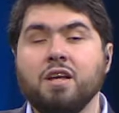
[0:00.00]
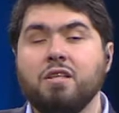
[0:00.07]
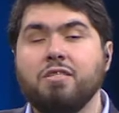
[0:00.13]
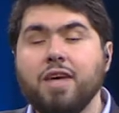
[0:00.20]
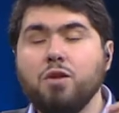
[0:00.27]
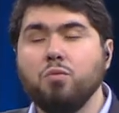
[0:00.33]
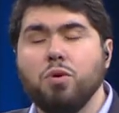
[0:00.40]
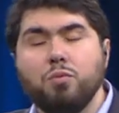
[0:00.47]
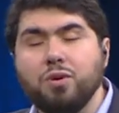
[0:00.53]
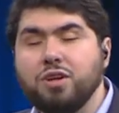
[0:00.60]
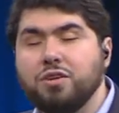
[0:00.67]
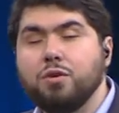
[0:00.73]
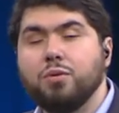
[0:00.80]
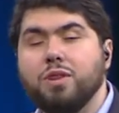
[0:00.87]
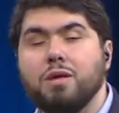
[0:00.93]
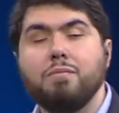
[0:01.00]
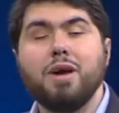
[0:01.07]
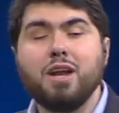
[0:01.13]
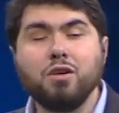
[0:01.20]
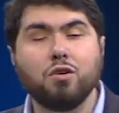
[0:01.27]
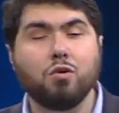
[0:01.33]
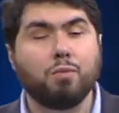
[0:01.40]
Then what we do in the
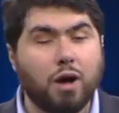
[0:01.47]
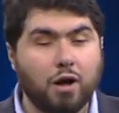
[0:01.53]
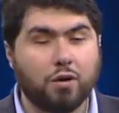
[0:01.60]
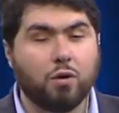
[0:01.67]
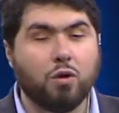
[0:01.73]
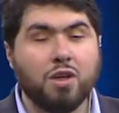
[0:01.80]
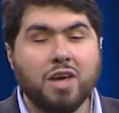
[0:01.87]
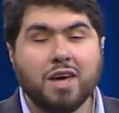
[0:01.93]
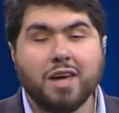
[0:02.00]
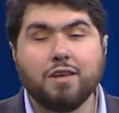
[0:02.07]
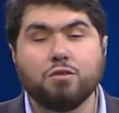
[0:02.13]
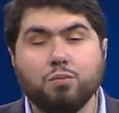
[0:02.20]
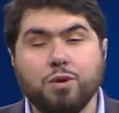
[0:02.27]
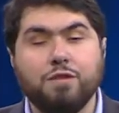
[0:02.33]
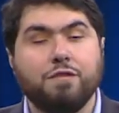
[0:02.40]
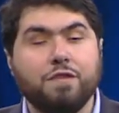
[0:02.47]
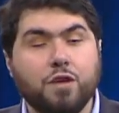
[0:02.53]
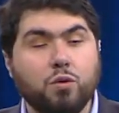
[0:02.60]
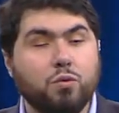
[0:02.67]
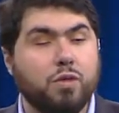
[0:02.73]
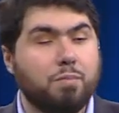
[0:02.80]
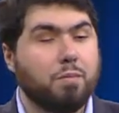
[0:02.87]
medical model is we
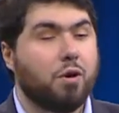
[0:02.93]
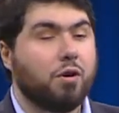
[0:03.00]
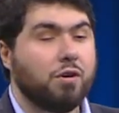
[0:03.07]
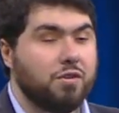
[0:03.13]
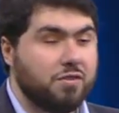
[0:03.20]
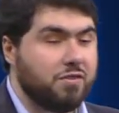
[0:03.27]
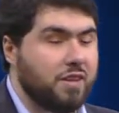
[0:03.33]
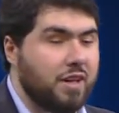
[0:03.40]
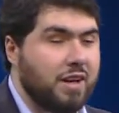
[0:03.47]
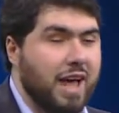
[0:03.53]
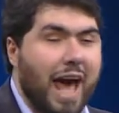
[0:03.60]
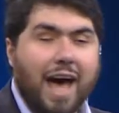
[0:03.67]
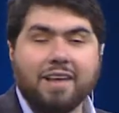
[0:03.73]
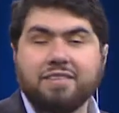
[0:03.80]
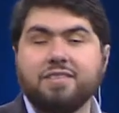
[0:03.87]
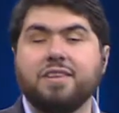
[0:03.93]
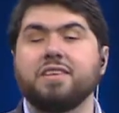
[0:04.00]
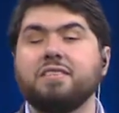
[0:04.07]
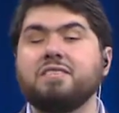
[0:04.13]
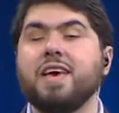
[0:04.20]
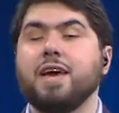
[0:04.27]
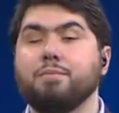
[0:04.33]
view the person as
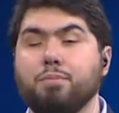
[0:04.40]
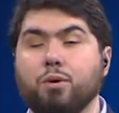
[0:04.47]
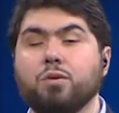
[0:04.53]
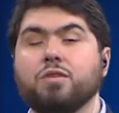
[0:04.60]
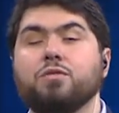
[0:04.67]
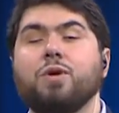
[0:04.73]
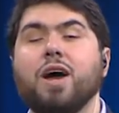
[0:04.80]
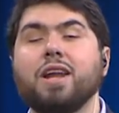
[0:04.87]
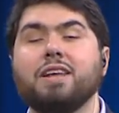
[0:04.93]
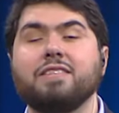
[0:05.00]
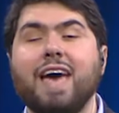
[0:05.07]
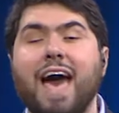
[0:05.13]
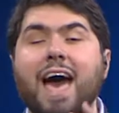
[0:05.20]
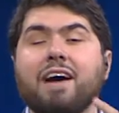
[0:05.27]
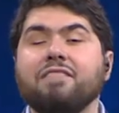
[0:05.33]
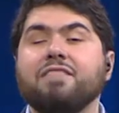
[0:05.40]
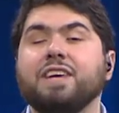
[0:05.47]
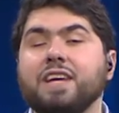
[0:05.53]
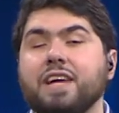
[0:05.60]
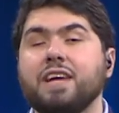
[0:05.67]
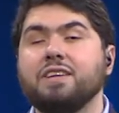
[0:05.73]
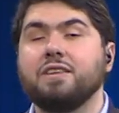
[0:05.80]
disabled, right, as
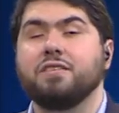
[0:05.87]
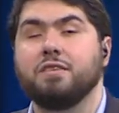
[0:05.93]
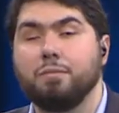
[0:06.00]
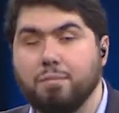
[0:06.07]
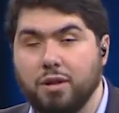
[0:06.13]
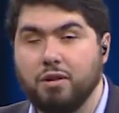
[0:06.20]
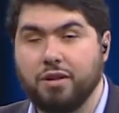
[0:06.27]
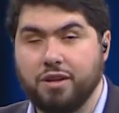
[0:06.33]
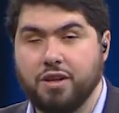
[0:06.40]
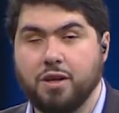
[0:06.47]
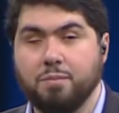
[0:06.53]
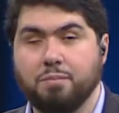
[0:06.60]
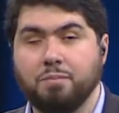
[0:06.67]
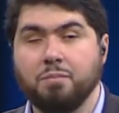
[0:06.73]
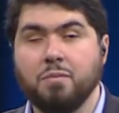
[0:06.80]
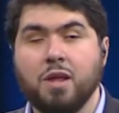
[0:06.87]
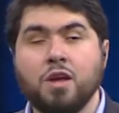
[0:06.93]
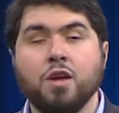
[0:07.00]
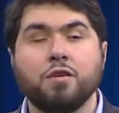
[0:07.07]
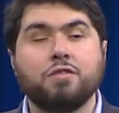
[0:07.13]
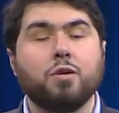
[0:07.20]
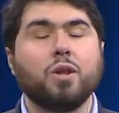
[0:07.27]
having a disability.
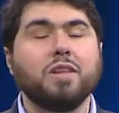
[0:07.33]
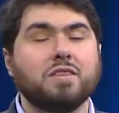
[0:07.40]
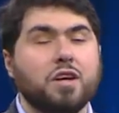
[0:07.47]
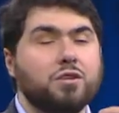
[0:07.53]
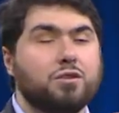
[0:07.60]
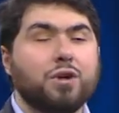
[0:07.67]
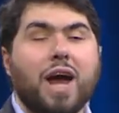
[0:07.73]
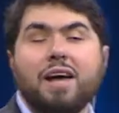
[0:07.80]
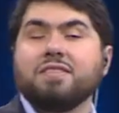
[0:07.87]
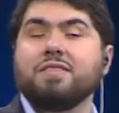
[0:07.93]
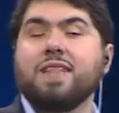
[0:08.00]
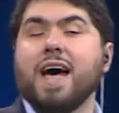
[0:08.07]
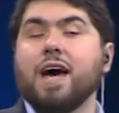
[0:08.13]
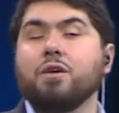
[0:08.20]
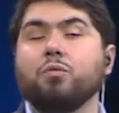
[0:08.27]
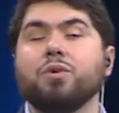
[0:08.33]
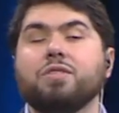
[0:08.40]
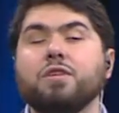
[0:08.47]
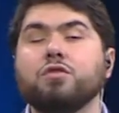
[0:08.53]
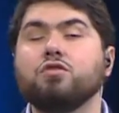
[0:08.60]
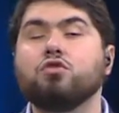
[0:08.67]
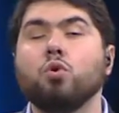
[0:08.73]
So let's contrast that with
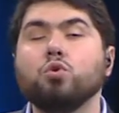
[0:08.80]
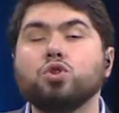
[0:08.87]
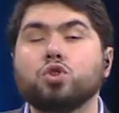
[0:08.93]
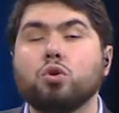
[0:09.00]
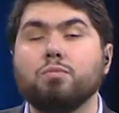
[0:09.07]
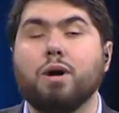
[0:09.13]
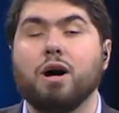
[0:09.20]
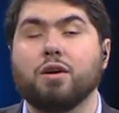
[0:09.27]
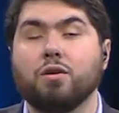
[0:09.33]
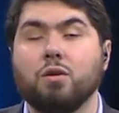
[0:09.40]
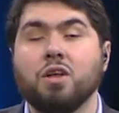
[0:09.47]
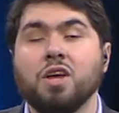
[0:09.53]
the social model